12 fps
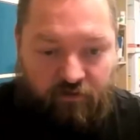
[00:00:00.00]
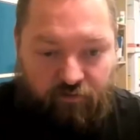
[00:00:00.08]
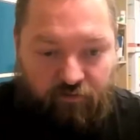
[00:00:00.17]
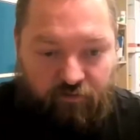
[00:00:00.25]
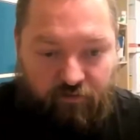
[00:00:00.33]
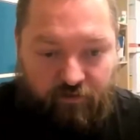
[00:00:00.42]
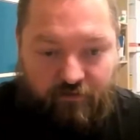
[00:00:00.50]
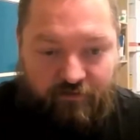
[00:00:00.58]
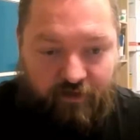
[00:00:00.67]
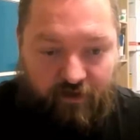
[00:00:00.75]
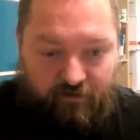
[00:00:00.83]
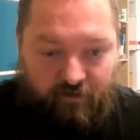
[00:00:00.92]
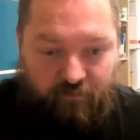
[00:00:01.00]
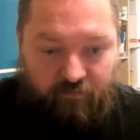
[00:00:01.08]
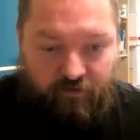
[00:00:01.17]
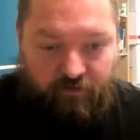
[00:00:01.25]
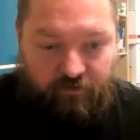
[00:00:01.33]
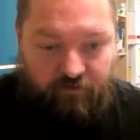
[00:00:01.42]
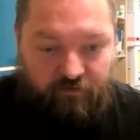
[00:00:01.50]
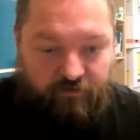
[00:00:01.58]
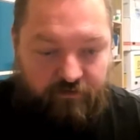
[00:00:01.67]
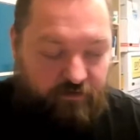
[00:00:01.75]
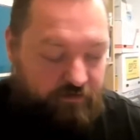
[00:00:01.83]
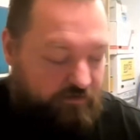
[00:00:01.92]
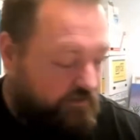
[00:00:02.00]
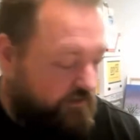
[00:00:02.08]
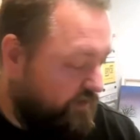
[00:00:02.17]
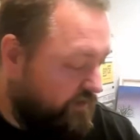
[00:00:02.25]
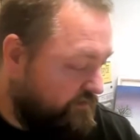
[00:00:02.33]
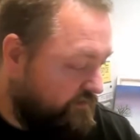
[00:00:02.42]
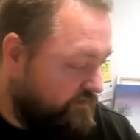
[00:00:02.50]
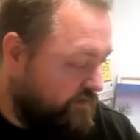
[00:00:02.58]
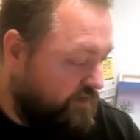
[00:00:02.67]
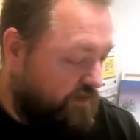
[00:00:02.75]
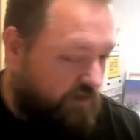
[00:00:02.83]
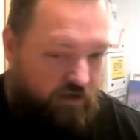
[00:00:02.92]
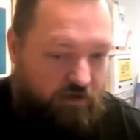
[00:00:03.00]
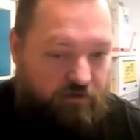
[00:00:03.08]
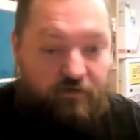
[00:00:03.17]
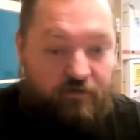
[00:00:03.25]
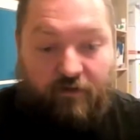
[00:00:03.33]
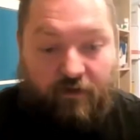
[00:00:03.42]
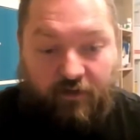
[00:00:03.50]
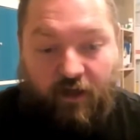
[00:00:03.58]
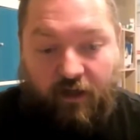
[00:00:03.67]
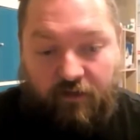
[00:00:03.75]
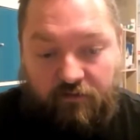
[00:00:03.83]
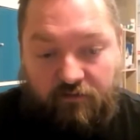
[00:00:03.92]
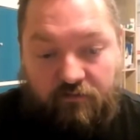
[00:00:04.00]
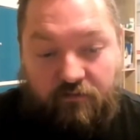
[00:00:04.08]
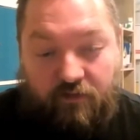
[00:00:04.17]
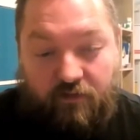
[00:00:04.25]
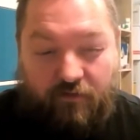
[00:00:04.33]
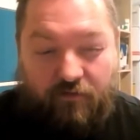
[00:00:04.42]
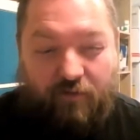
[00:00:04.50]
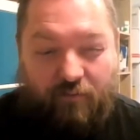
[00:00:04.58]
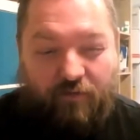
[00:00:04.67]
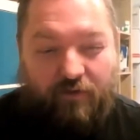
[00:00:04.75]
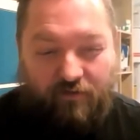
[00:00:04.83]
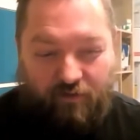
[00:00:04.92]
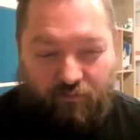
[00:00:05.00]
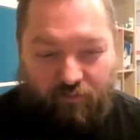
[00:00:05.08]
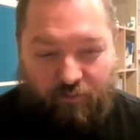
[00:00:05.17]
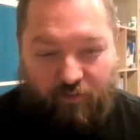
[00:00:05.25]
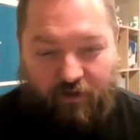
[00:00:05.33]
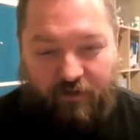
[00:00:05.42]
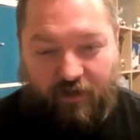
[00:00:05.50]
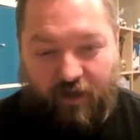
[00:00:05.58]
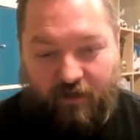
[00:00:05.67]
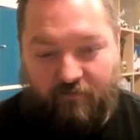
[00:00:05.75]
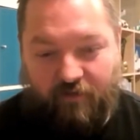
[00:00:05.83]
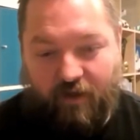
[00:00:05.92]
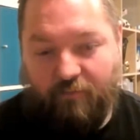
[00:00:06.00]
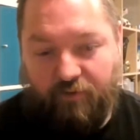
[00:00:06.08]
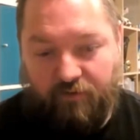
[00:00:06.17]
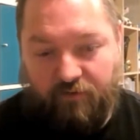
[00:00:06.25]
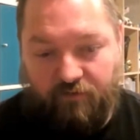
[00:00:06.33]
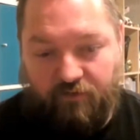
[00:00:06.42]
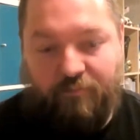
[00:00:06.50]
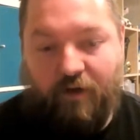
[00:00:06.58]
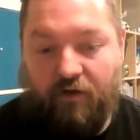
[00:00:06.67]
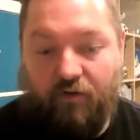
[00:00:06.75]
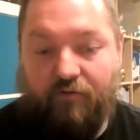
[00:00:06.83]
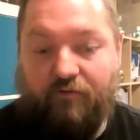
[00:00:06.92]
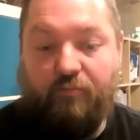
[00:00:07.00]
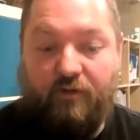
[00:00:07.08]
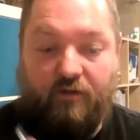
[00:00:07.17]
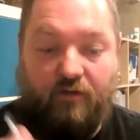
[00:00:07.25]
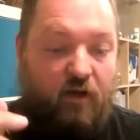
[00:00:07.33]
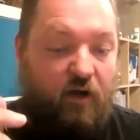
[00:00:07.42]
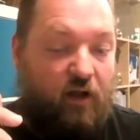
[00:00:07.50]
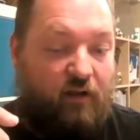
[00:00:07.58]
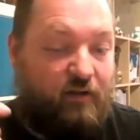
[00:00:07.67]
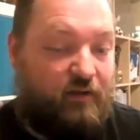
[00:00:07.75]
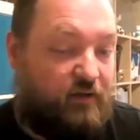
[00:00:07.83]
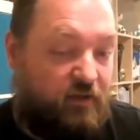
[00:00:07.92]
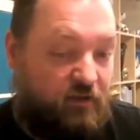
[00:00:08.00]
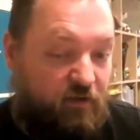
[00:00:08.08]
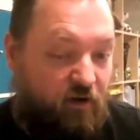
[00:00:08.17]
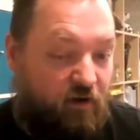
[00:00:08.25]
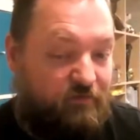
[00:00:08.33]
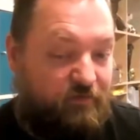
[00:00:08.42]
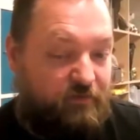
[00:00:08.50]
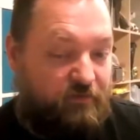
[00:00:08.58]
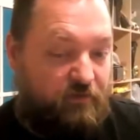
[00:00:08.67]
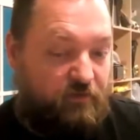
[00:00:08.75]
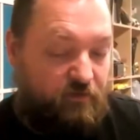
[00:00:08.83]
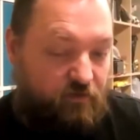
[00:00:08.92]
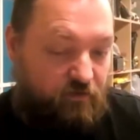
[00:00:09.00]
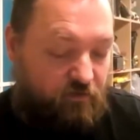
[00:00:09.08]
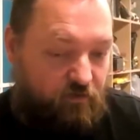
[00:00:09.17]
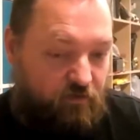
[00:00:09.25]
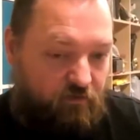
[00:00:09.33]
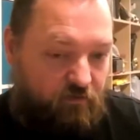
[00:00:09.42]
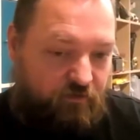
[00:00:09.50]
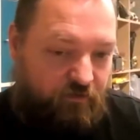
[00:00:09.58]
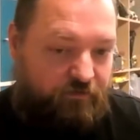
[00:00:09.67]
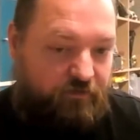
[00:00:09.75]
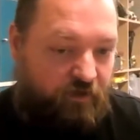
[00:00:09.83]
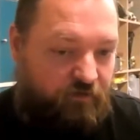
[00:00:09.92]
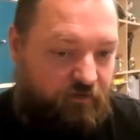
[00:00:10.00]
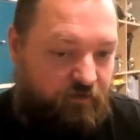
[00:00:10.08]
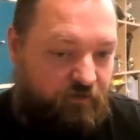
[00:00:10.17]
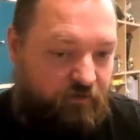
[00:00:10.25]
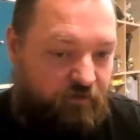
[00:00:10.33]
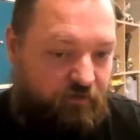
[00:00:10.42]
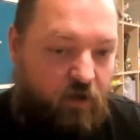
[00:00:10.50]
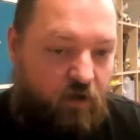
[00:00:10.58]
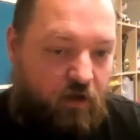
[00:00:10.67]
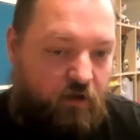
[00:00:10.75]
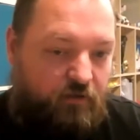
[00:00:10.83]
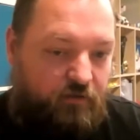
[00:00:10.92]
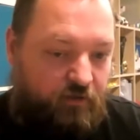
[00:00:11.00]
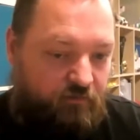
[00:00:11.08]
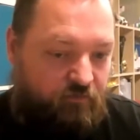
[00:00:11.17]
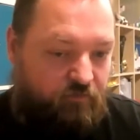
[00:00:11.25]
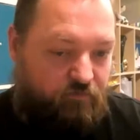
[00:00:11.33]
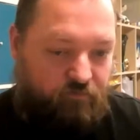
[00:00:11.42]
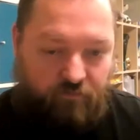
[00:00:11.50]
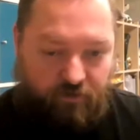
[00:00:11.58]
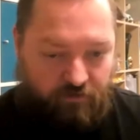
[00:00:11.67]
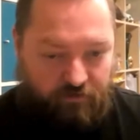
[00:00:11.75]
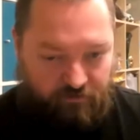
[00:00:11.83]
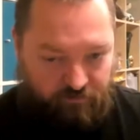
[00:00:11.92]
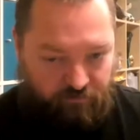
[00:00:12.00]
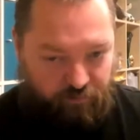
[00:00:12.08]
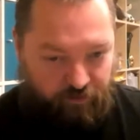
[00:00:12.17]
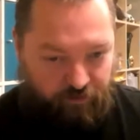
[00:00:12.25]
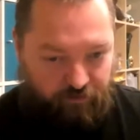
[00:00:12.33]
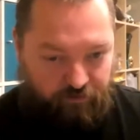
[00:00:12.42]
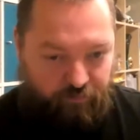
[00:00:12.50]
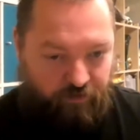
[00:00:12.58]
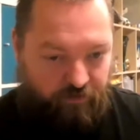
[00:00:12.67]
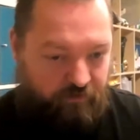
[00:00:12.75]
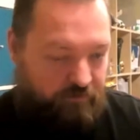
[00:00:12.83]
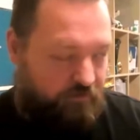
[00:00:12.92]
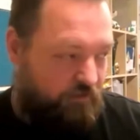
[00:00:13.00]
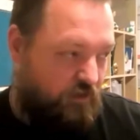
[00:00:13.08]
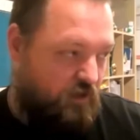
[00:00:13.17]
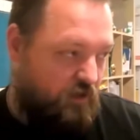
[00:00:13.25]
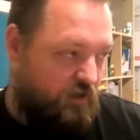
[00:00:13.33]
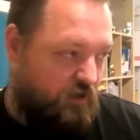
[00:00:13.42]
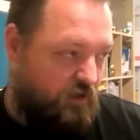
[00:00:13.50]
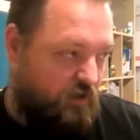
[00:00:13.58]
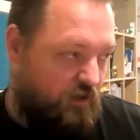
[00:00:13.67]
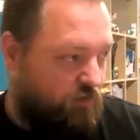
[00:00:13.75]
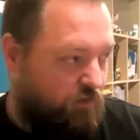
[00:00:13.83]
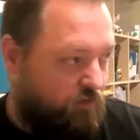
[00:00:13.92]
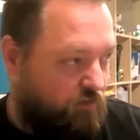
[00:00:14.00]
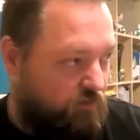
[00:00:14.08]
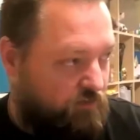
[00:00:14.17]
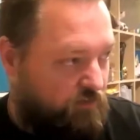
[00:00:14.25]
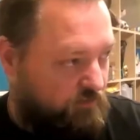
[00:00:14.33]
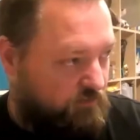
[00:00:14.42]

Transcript: do the exact same research that she does stuff like that. That's something that we might have happen. It might also be the colleague in the office uh, just down the hall that that disappears because she was old,